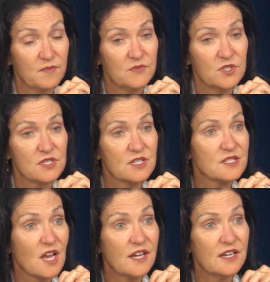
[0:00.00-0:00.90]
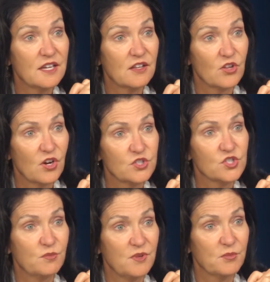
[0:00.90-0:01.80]
just society at
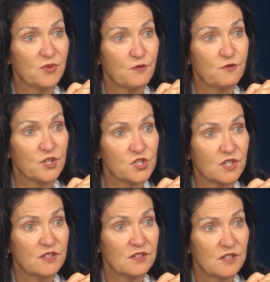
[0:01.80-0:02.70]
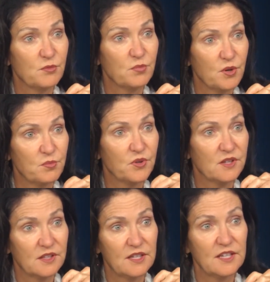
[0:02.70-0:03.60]
large to be able to function
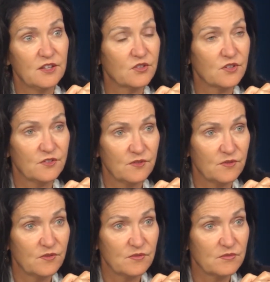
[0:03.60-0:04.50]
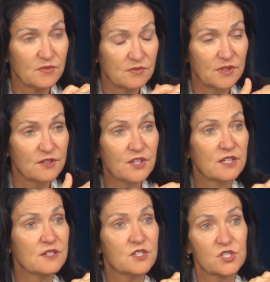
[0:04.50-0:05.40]
appropriately, mm-hmm. either living
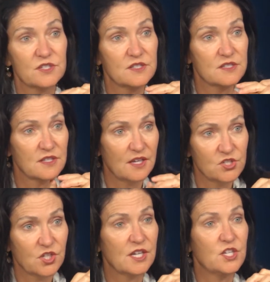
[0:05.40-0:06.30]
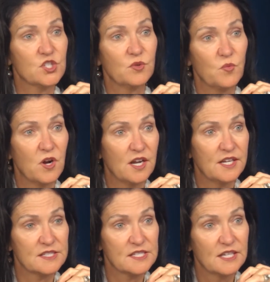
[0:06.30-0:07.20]
conditions,
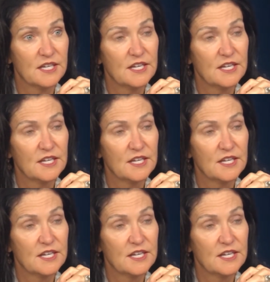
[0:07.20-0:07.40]
education-wise,